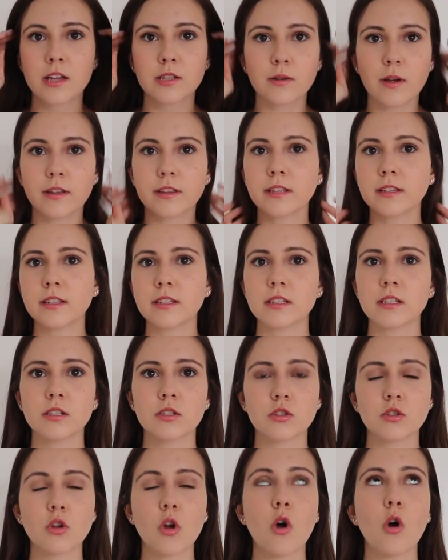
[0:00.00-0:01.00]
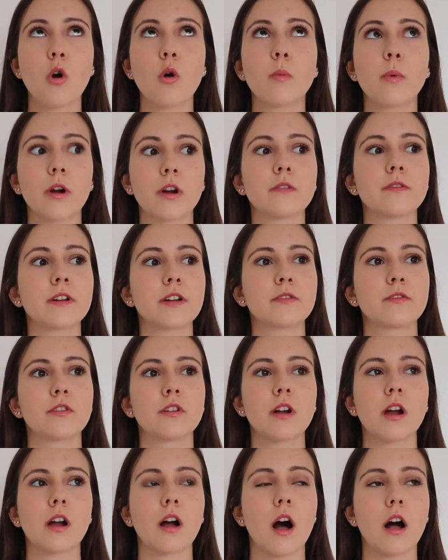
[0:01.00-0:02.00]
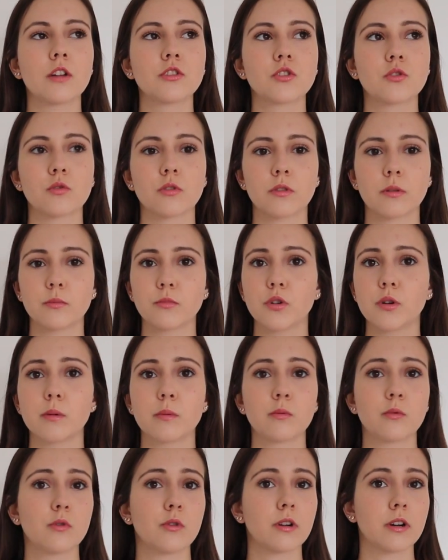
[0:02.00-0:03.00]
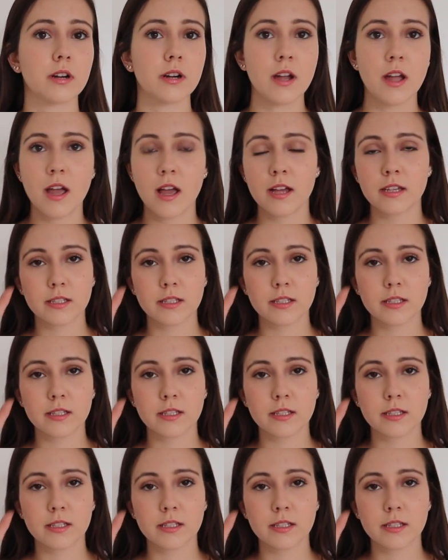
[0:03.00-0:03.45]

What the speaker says: So I think this is so perfect for a college dorm room or